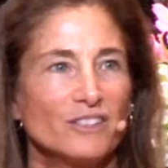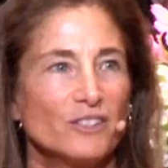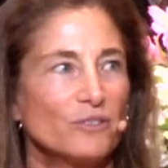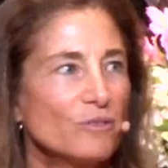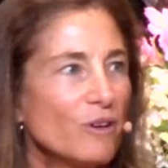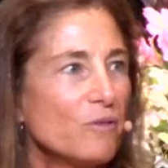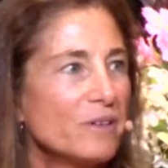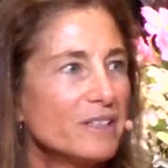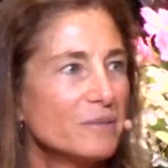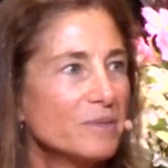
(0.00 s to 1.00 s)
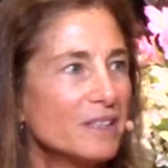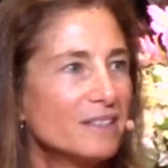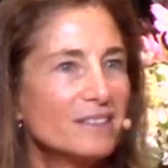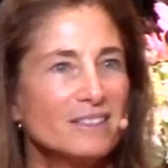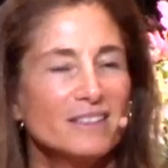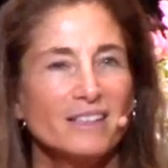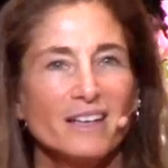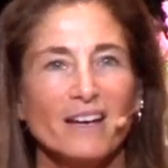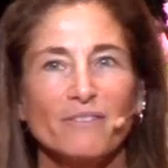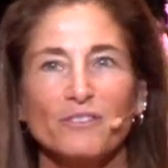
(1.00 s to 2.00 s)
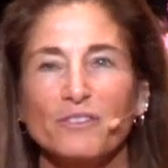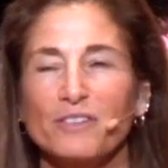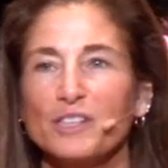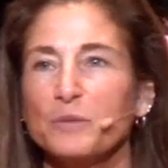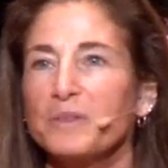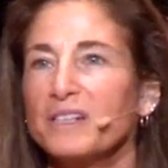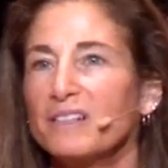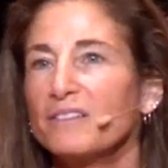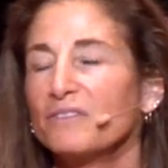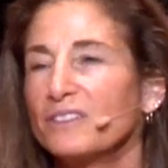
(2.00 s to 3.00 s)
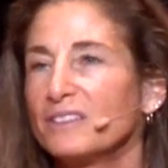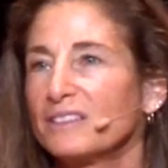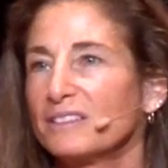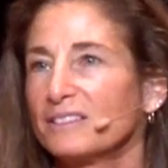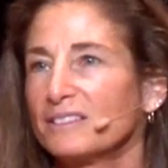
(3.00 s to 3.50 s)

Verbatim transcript: to always be seeking after things being different.